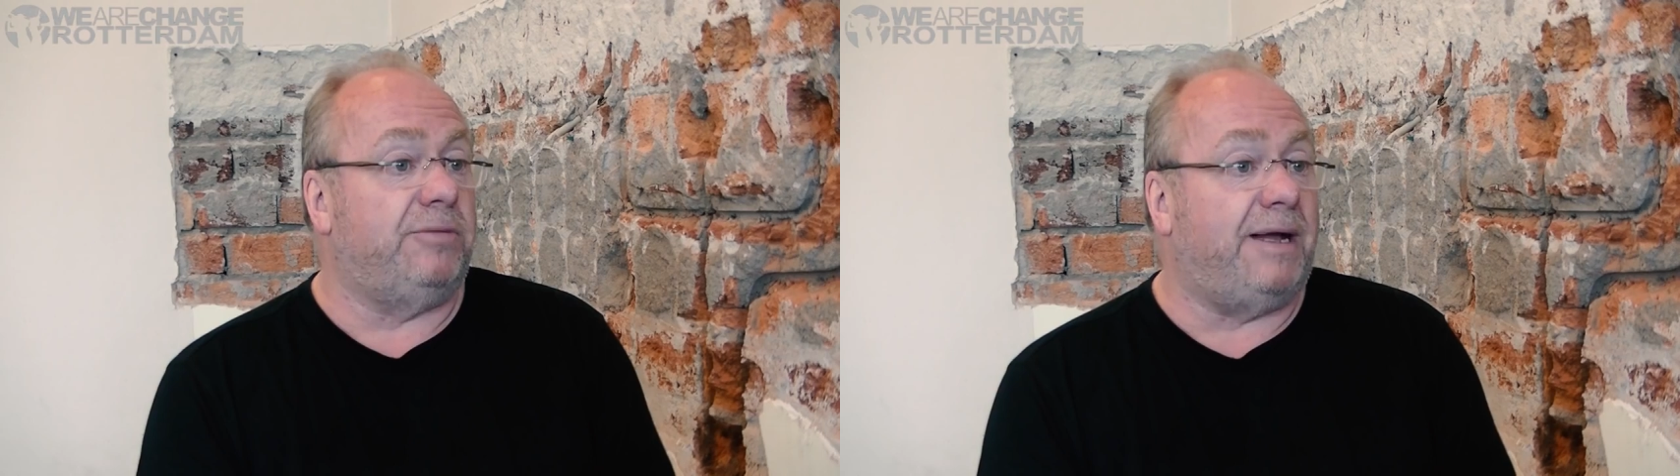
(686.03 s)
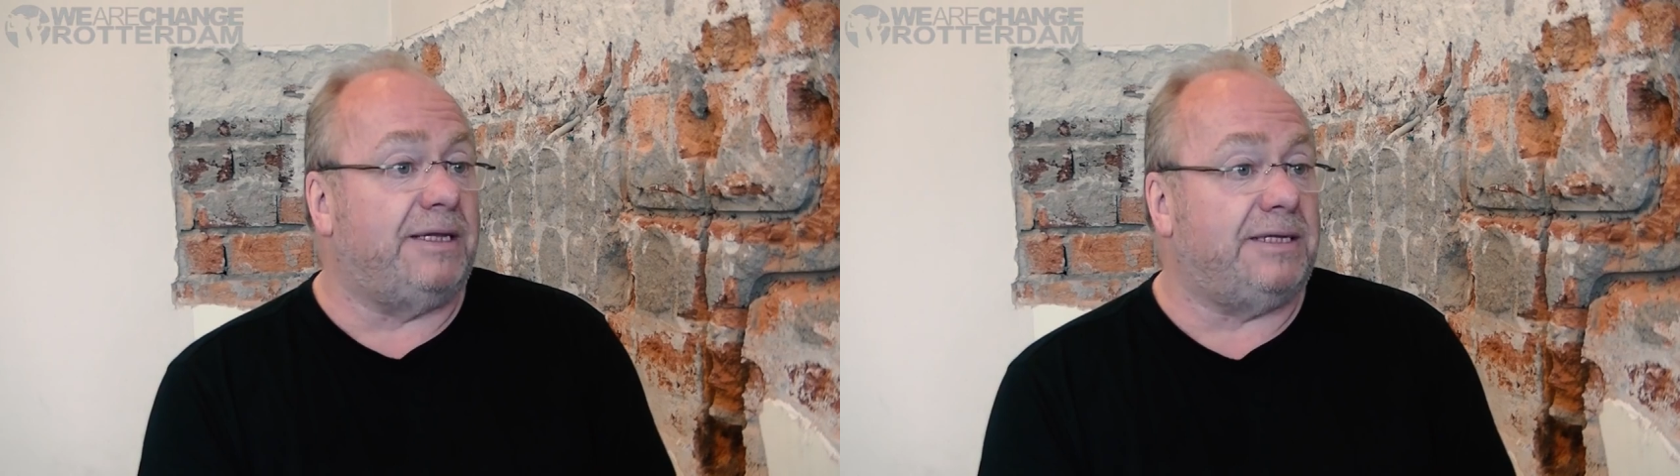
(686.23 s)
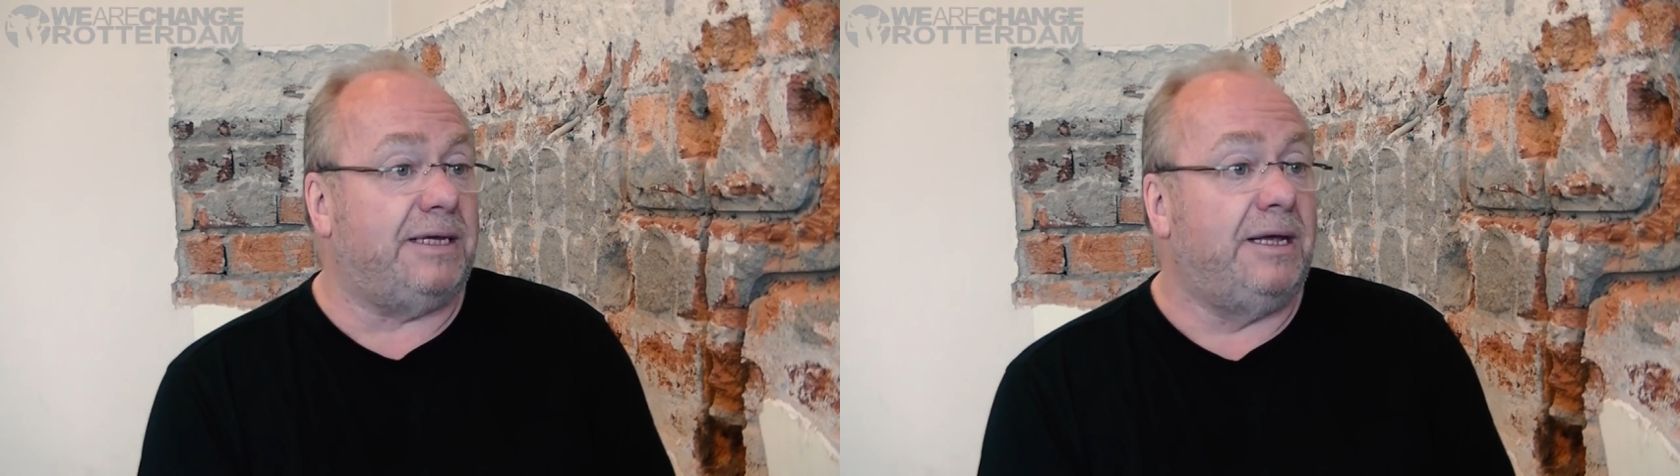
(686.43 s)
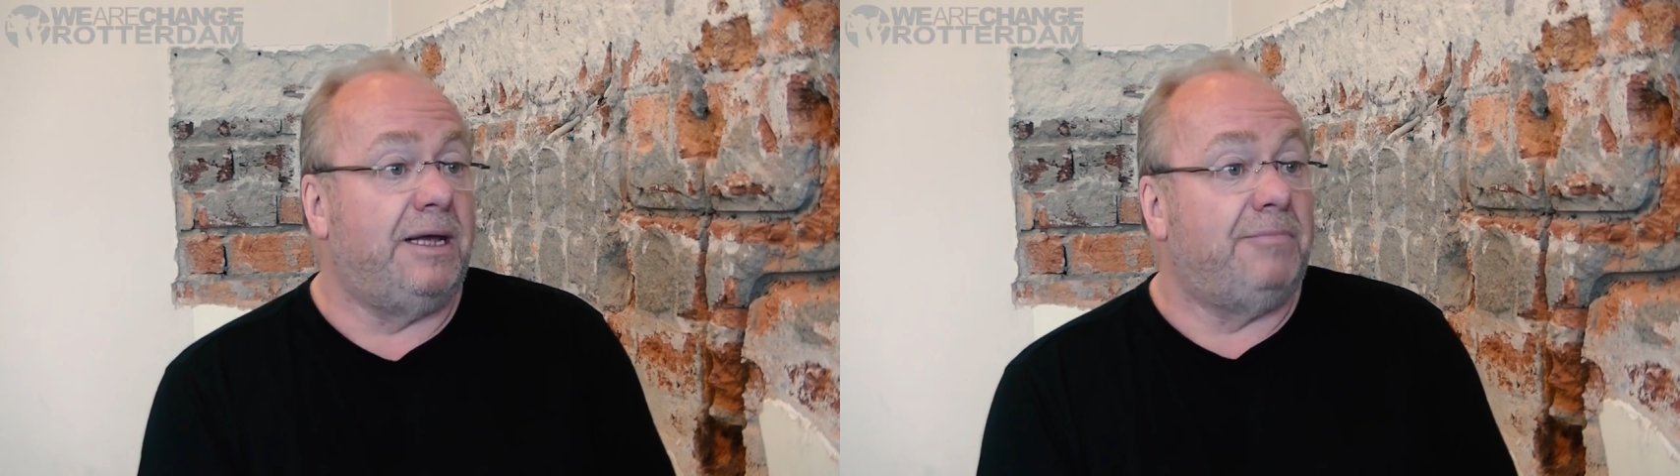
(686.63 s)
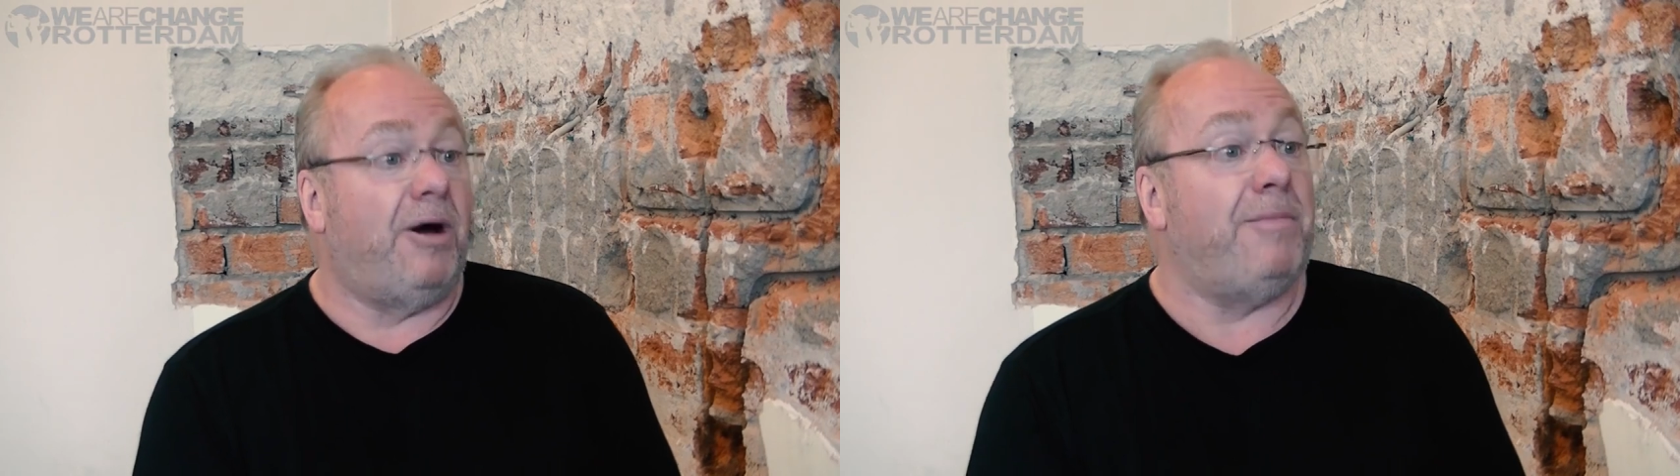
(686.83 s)
humanity
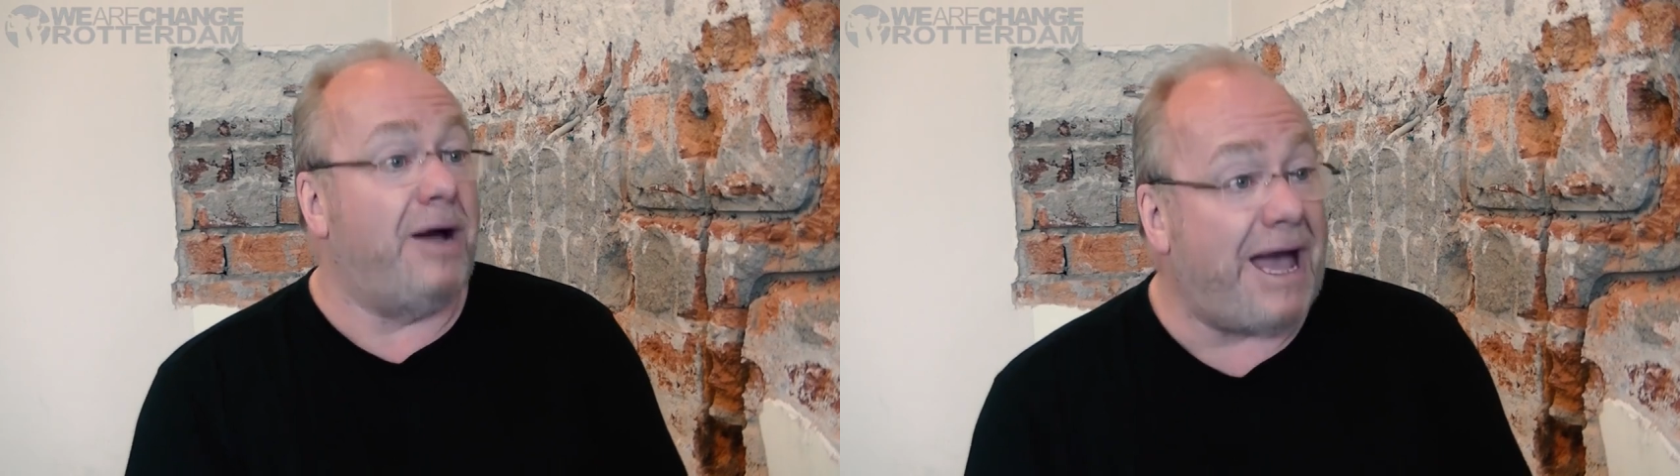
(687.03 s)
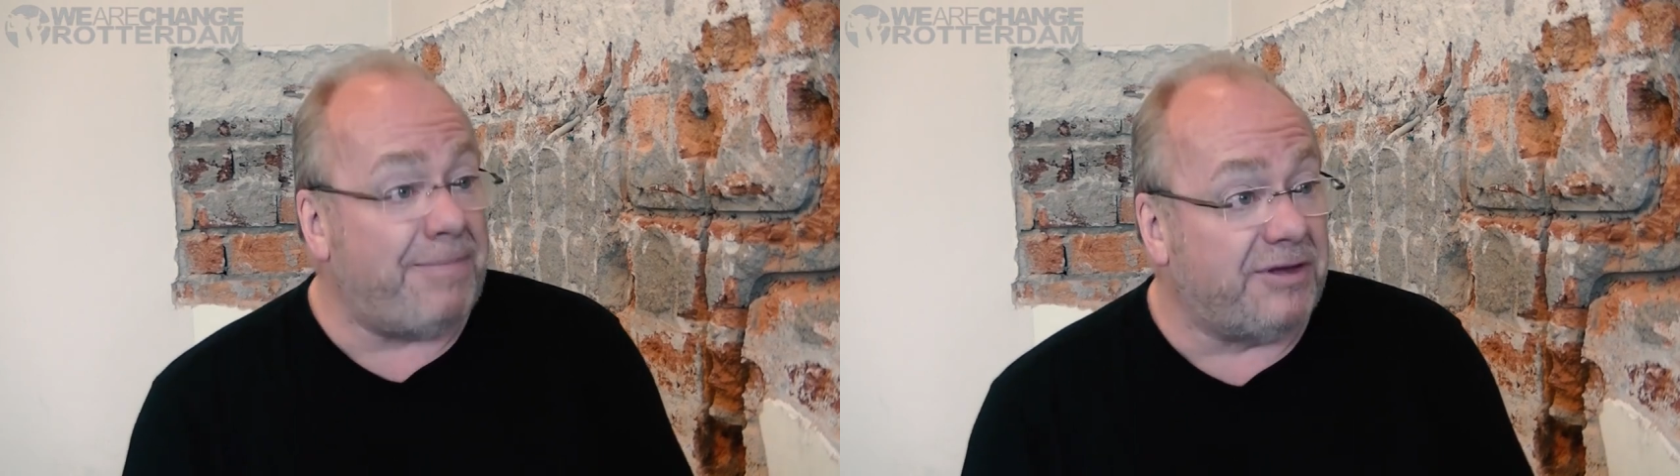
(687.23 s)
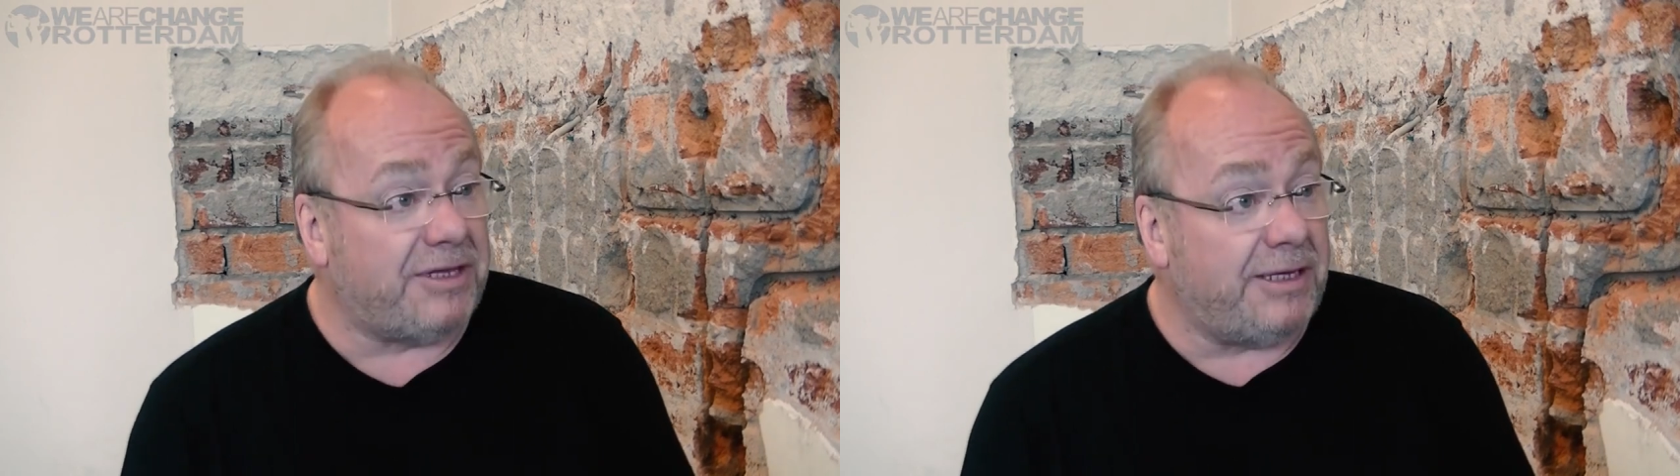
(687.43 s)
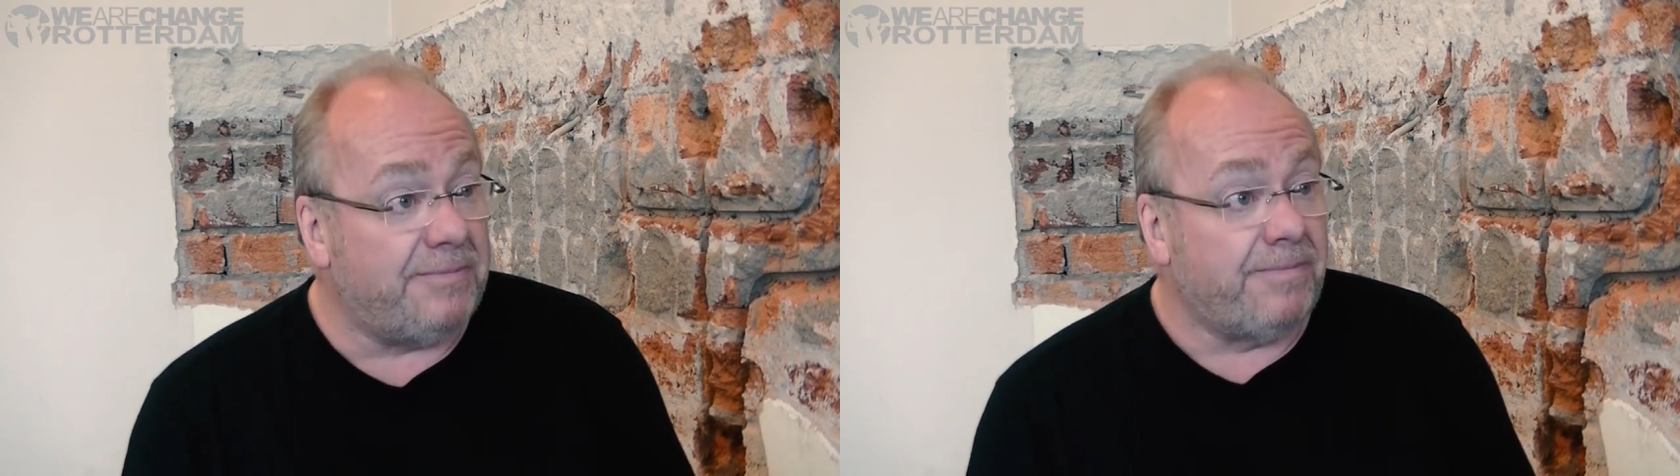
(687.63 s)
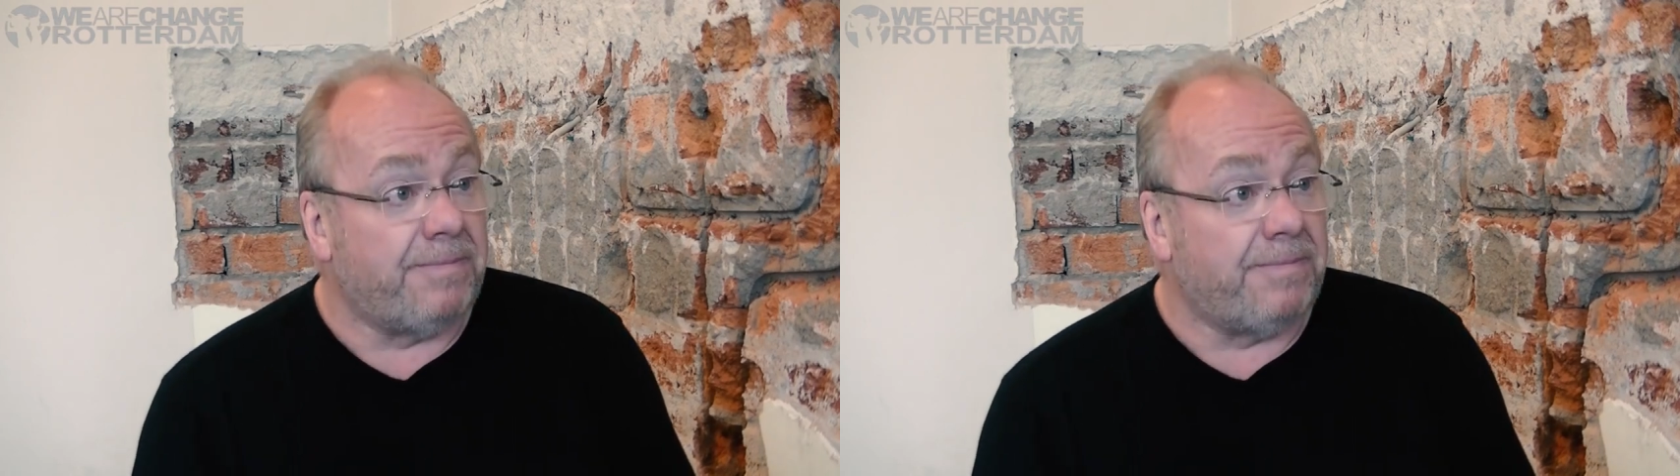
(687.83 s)
by my apathy.